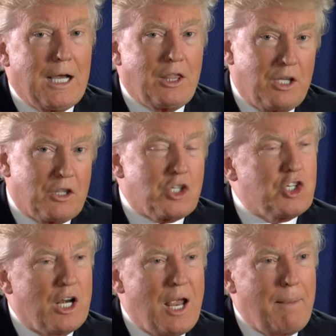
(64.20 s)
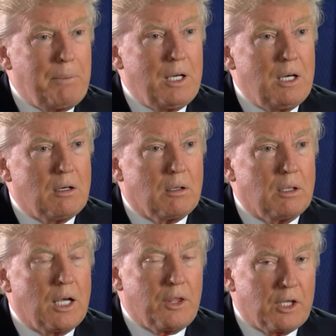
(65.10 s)
I think that's going to happen here.
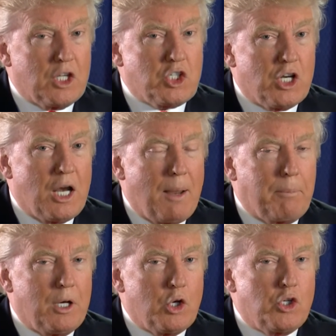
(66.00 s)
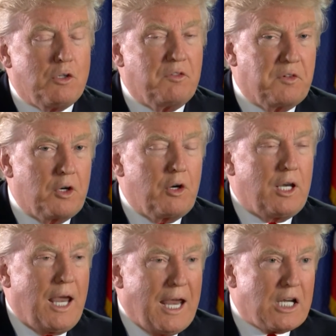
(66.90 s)
I think that's going to happen here. She's
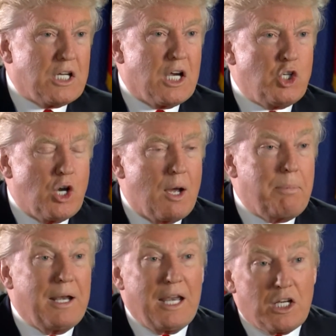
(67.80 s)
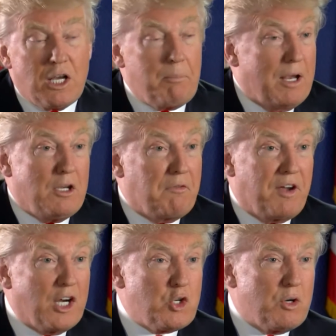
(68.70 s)
very anti job and anti
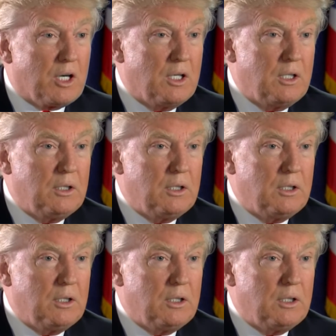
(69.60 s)
manufacturing.